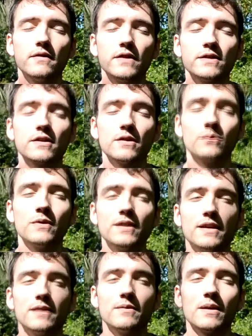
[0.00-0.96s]
Feels good when
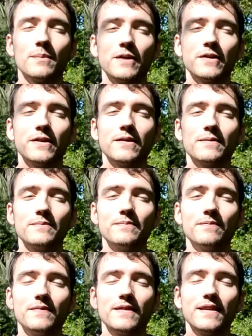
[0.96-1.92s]
you get right about here.
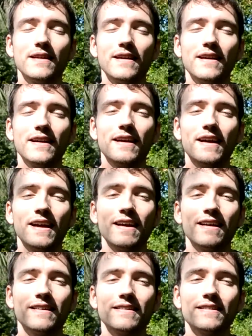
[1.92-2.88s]

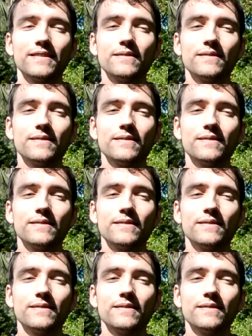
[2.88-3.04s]
And